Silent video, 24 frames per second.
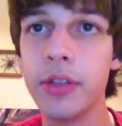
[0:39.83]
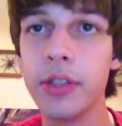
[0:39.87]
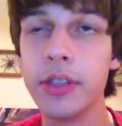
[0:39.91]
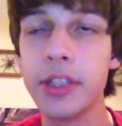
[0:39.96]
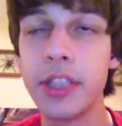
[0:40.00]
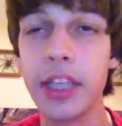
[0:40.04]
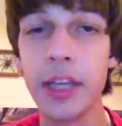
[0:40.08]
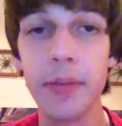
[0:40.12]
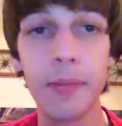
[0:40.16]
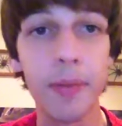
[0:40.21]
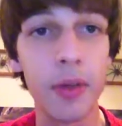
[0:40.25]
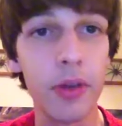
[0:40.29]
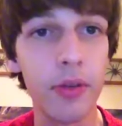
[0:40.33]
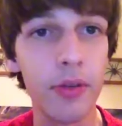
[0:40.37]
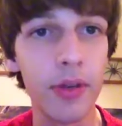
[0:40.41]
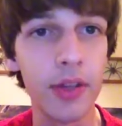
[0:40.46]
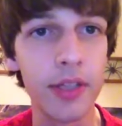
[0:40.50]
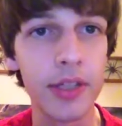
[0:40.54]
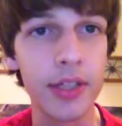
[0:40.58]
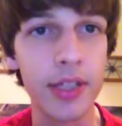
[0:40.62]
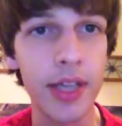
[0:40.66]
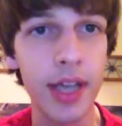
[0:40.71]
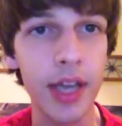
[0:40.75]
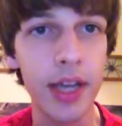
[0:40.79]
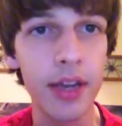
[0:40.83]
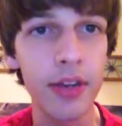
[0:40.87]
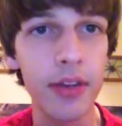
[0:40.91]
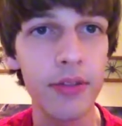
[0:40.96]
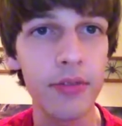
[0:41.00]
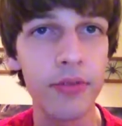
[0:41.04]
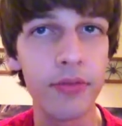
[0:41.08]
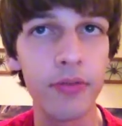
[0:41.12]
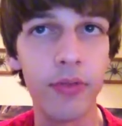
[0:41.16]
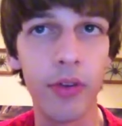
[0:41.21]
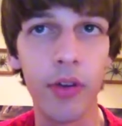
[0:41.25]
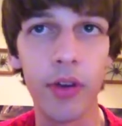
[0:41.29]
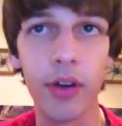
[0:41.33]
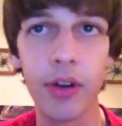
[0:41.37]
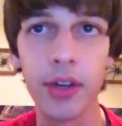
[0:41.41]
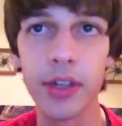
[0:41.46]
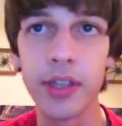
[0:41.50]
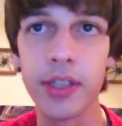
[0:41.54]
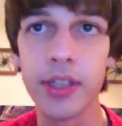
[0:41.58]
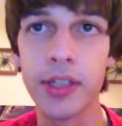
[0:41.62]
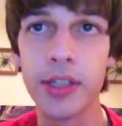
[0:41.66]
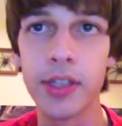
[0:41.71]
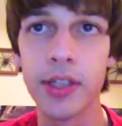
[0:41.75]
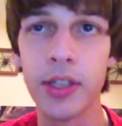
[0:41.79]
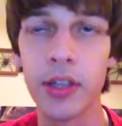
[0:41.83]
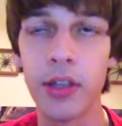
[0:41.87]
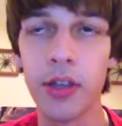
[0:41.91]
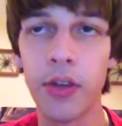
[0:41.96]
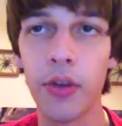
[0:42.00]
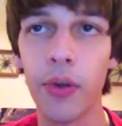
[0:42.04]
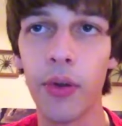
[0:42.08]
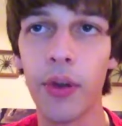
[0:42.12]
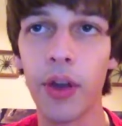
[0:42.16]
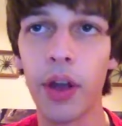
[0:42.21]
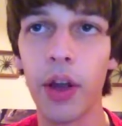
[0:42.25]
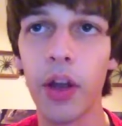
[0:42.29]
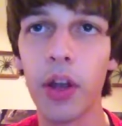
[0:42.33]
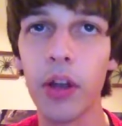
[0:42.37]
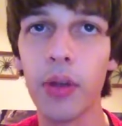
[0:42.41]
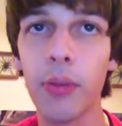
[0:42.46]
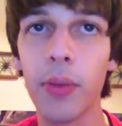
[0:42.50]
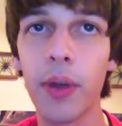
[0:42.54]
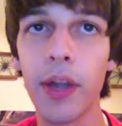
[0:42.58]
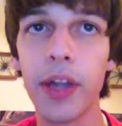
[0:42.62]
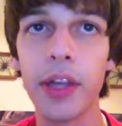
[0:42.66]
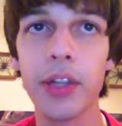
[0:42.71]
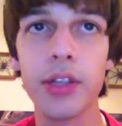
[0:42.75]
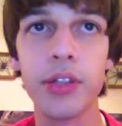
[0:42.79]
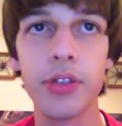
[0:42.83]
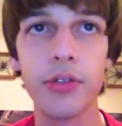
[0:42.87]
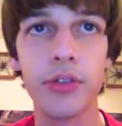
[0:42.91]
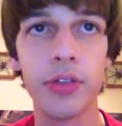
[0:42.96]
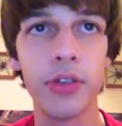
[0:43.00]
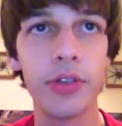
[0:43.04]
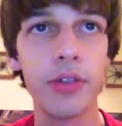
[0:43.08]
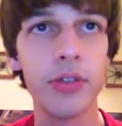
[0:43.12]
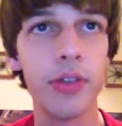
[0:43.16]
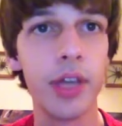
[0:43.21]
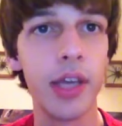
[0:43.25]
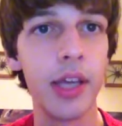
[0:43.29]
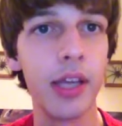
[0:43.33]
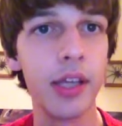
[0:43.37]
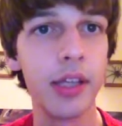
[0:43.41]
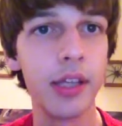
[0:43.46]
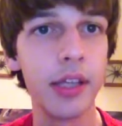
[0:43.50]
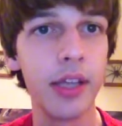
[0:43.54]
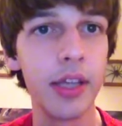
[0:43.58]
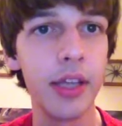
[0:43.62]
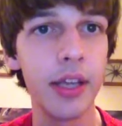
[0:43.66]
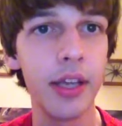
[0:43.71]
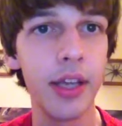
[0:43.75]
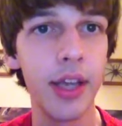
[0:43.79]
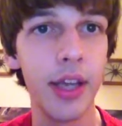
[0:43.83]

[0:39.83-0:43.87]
Team USA for going all the way to Italy,